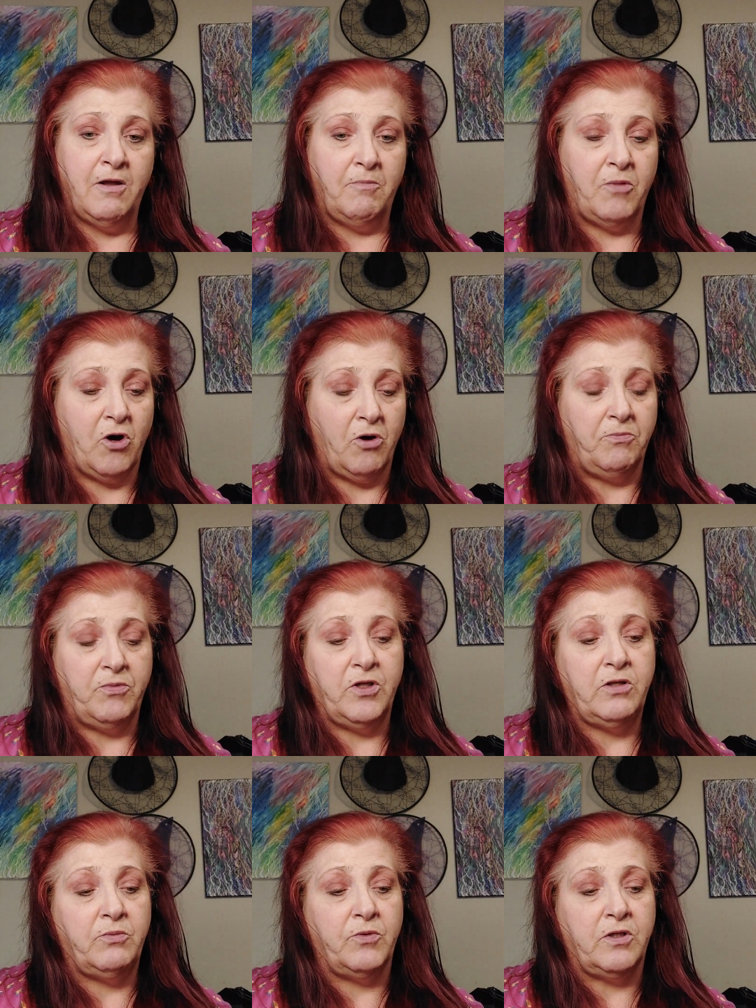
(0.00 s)
Barb.
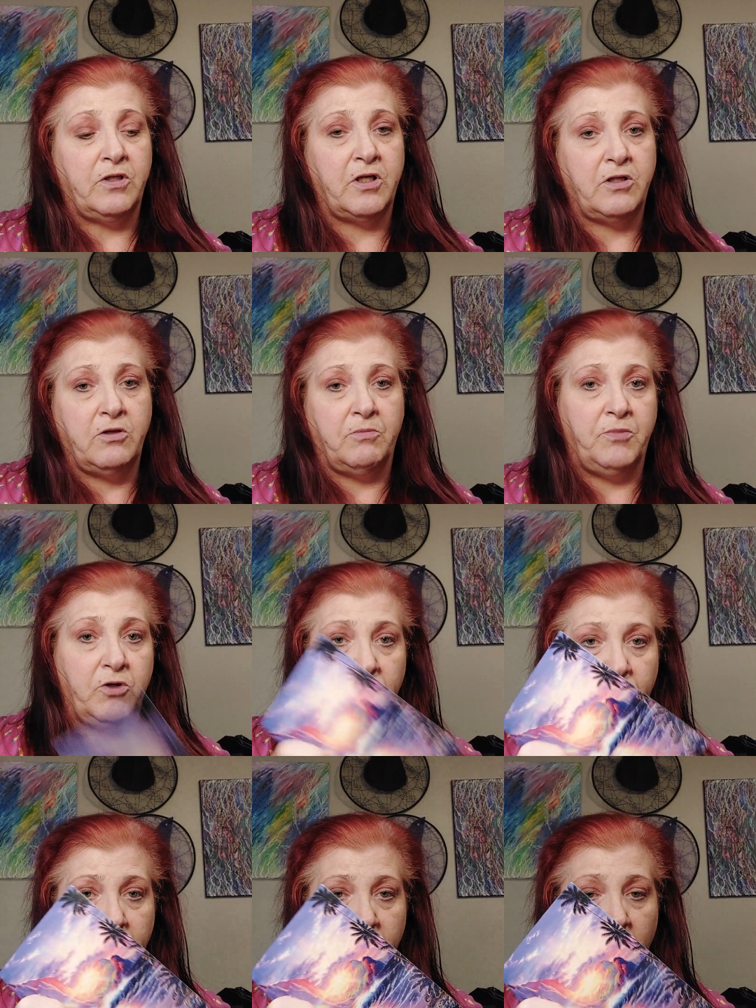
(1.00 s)
This was such a
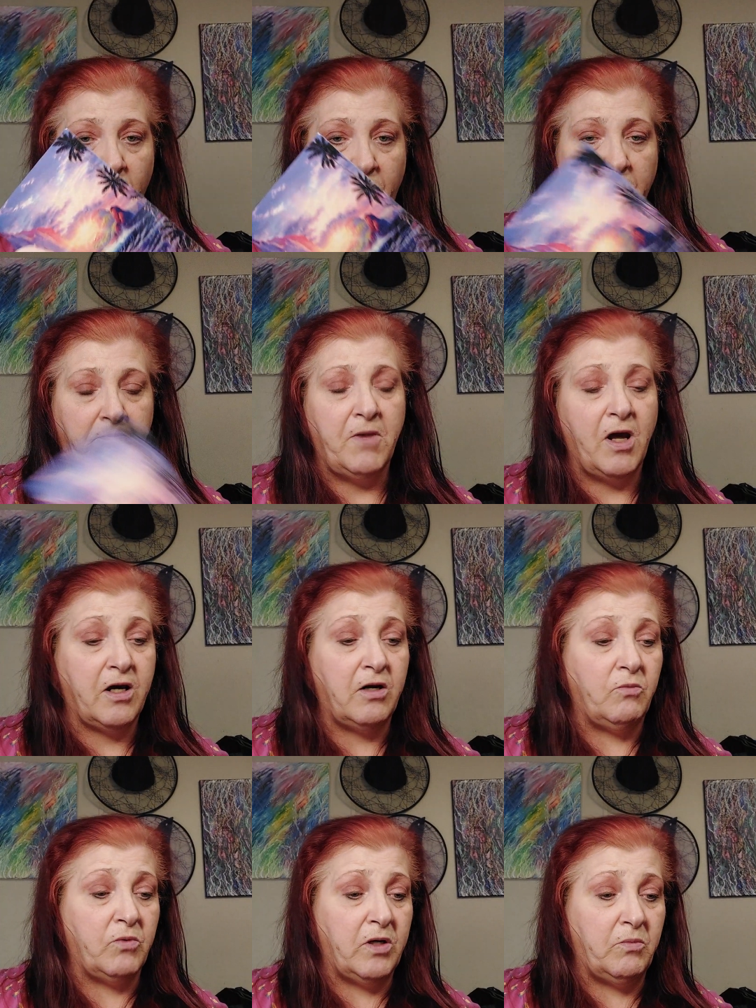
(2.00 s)
beautiful card. I'm not going
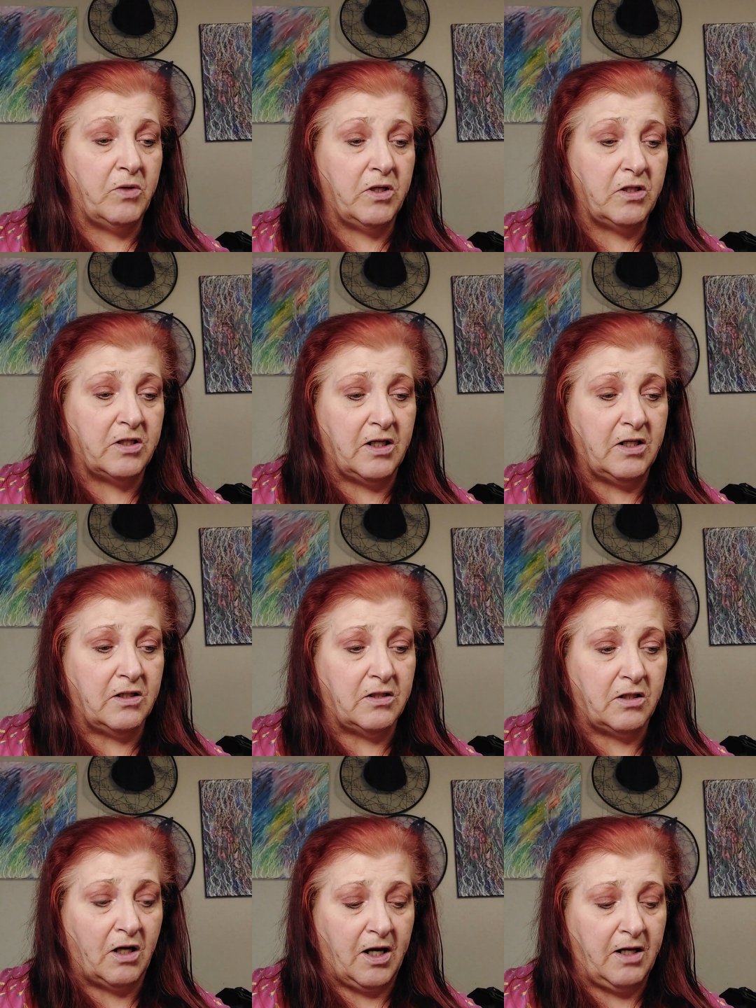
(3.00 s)
to read what it said
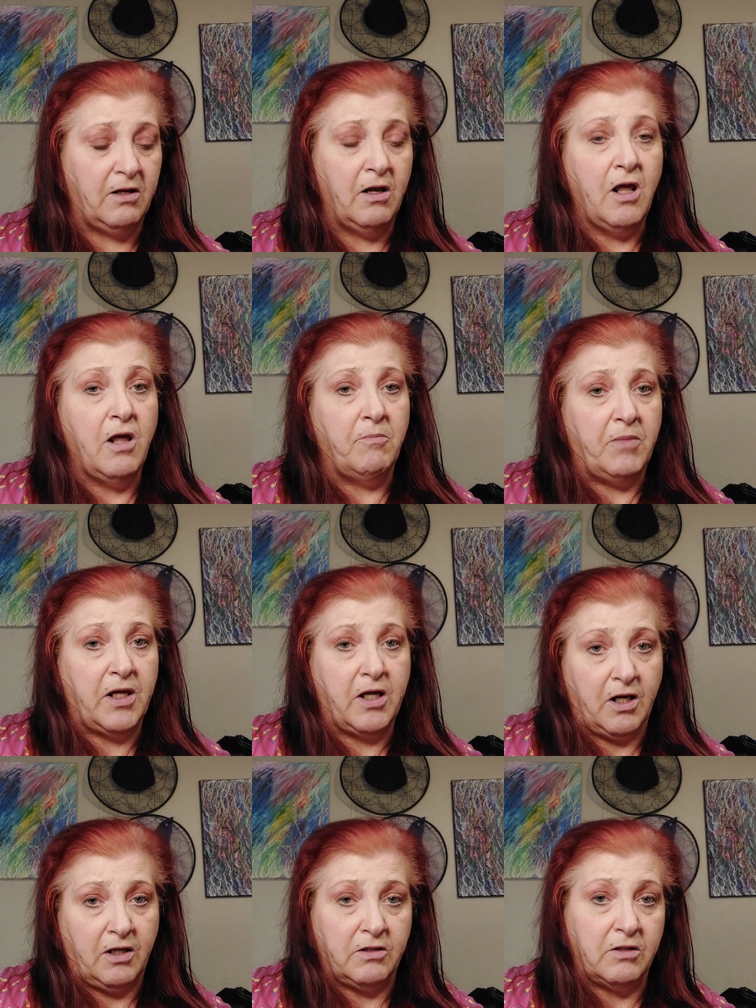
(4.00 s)
inside
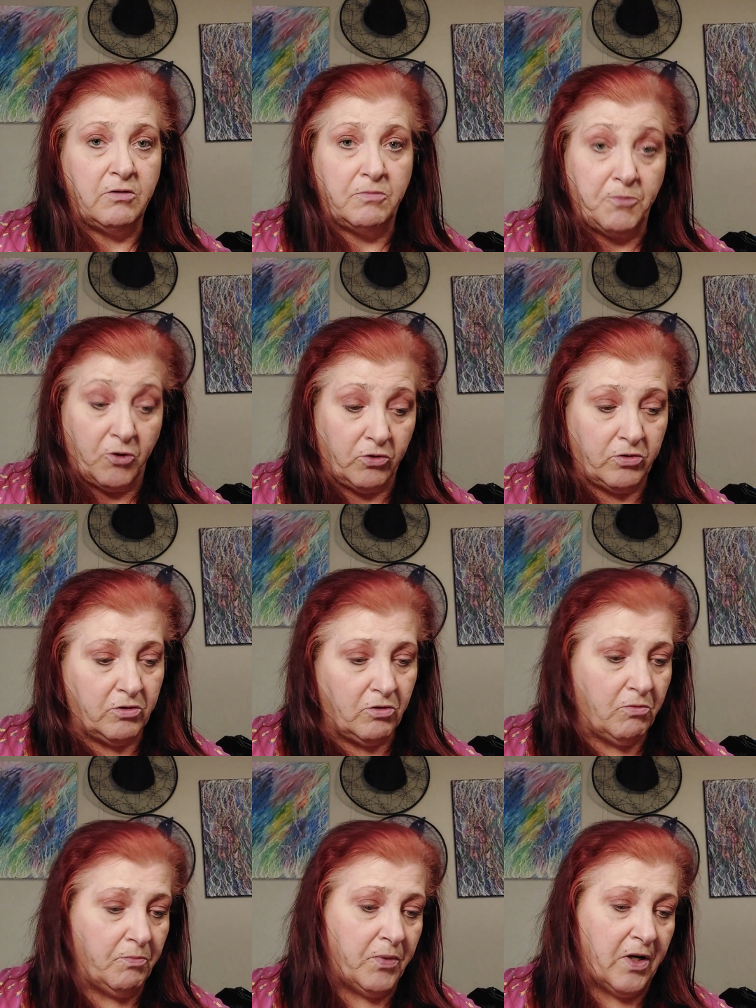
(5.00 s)
because it's
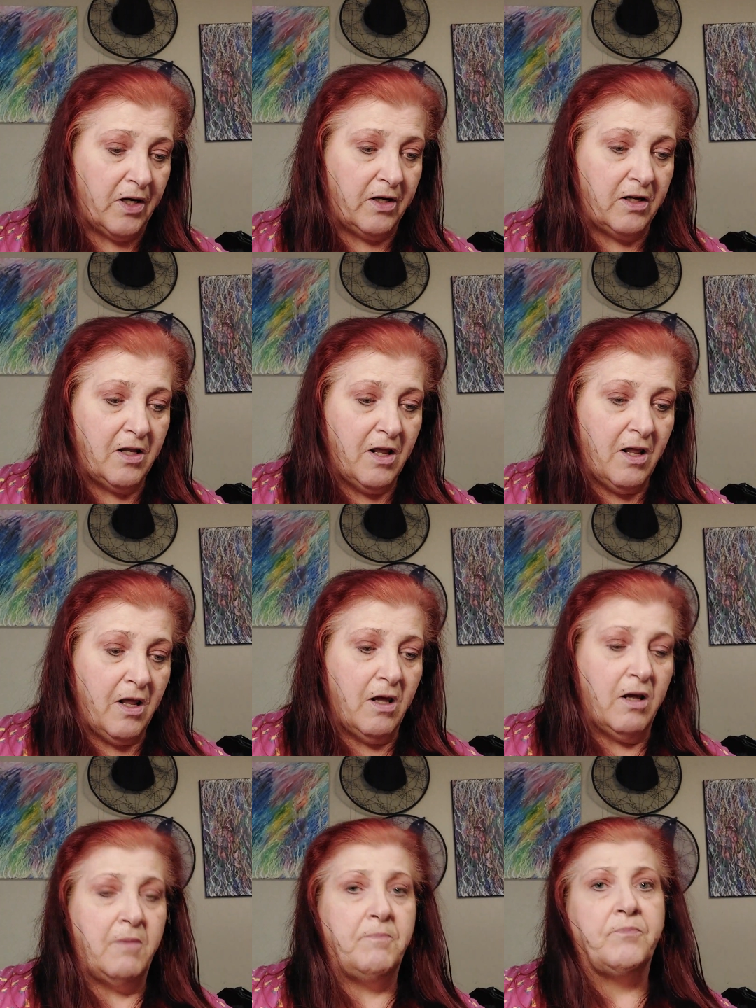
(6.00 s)
personal, but
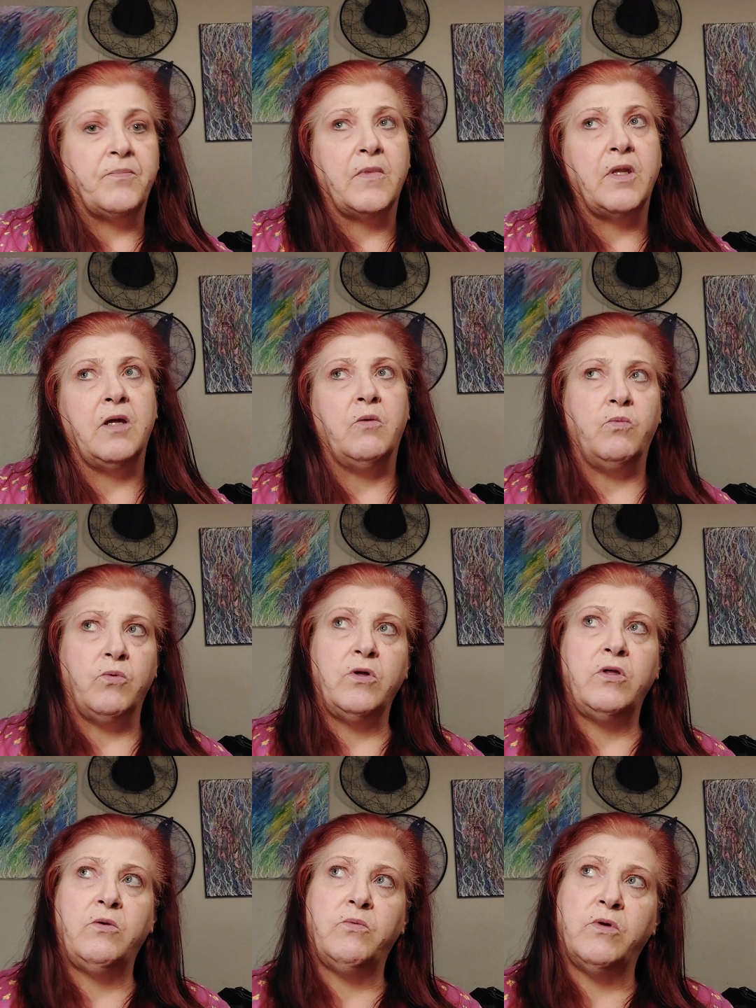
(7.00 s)
it
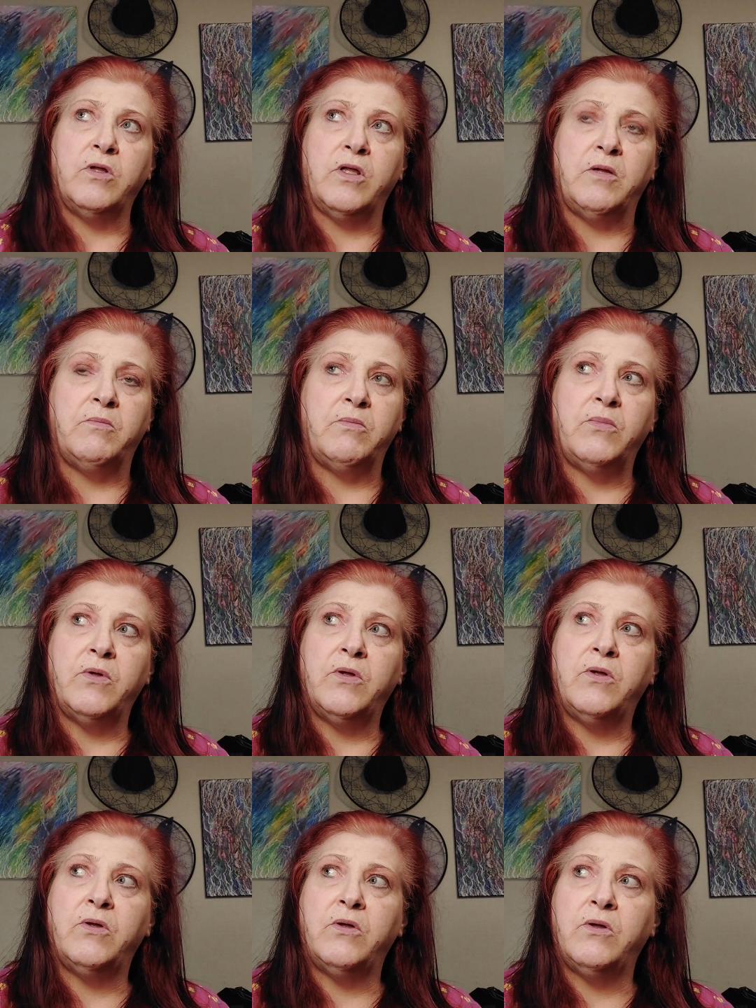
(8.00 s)
really, really
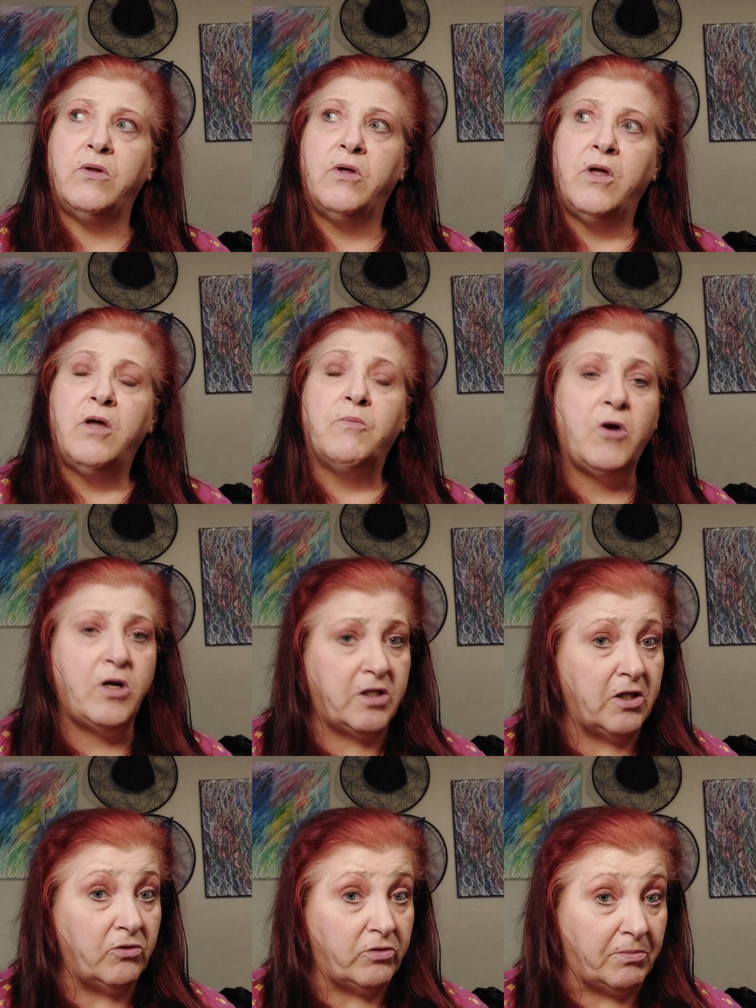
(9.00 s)
brought
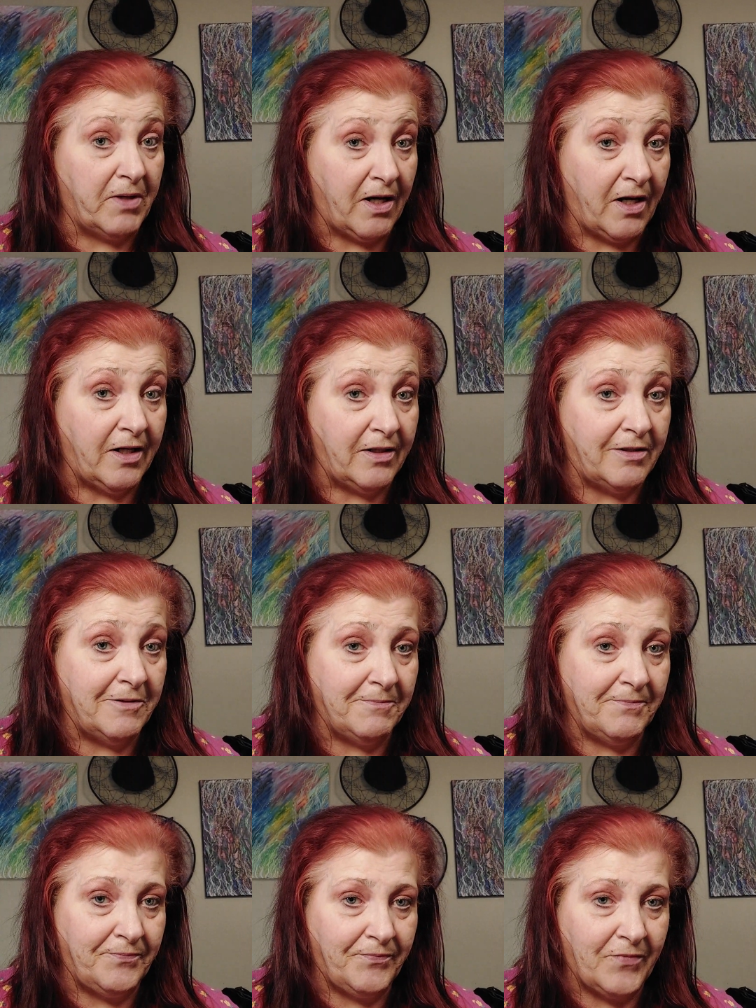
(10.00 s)
tears to my eyes,
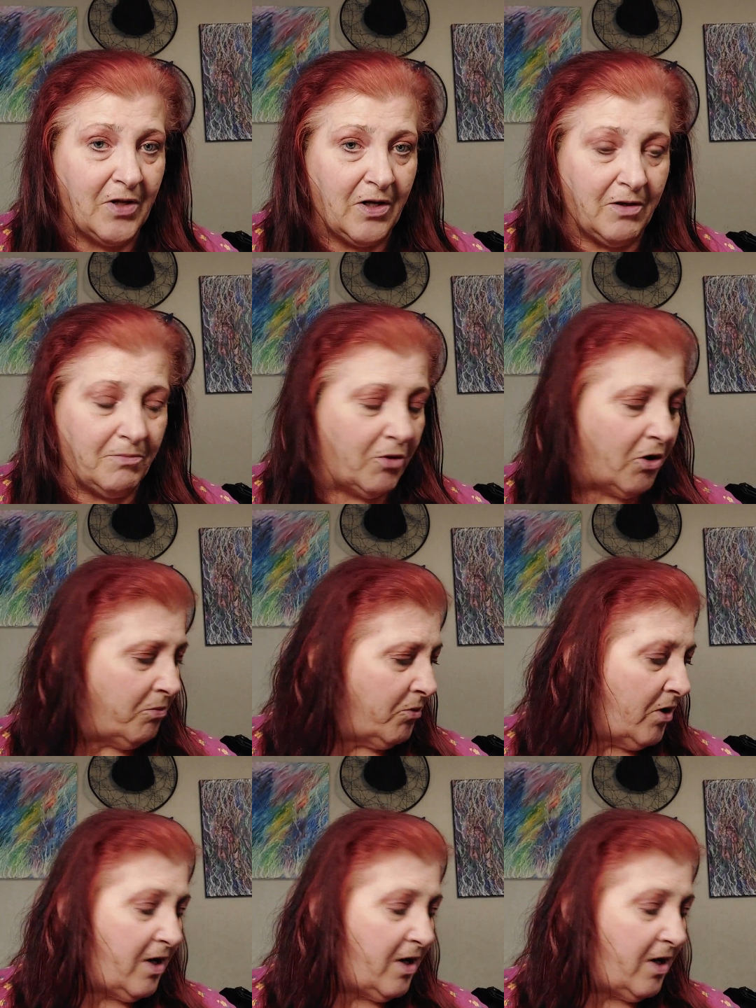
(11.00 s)
Barbara.